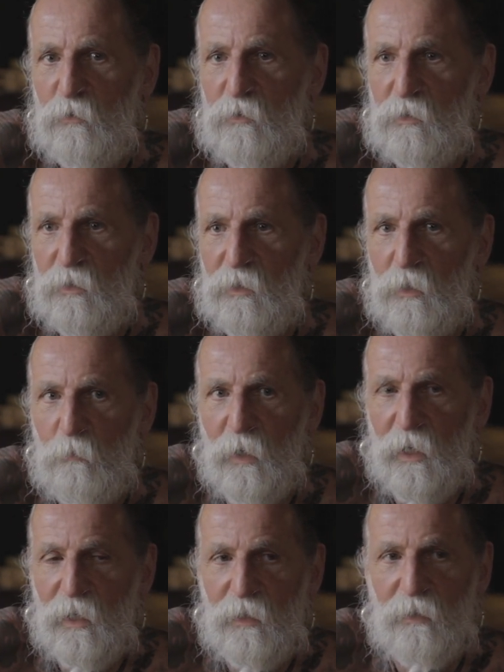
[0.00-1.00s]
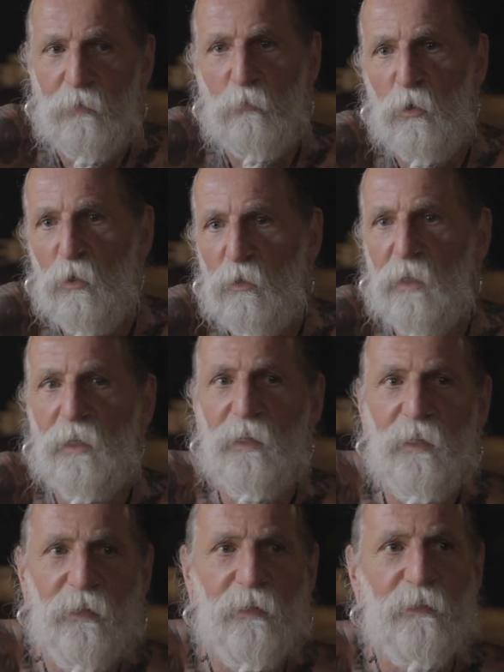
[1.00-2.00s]
to see a man
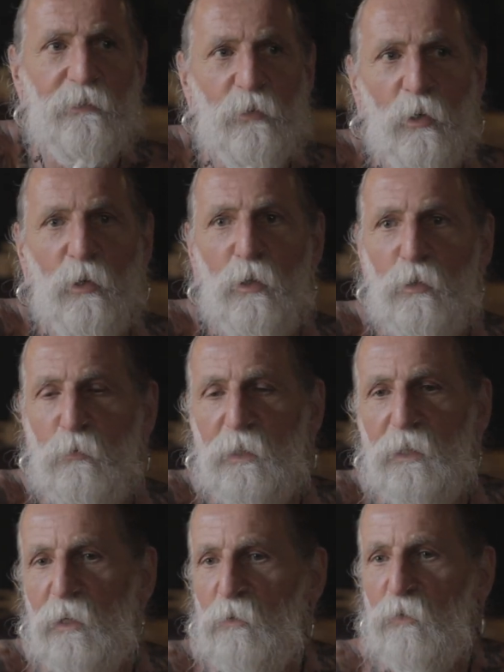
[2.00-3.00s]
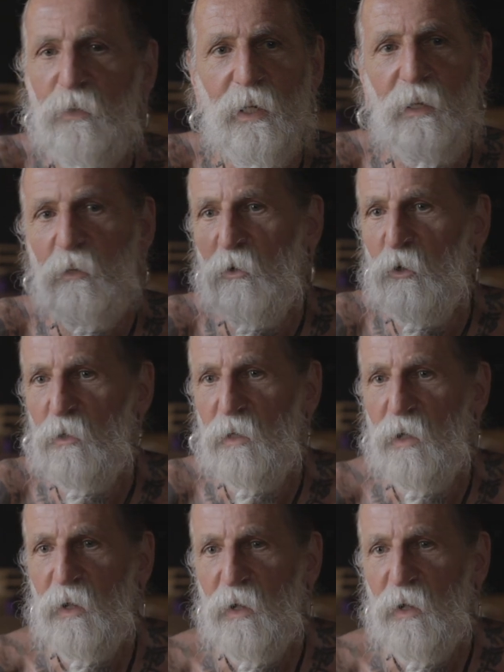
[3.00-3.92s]
walking in this cold without feeling cold.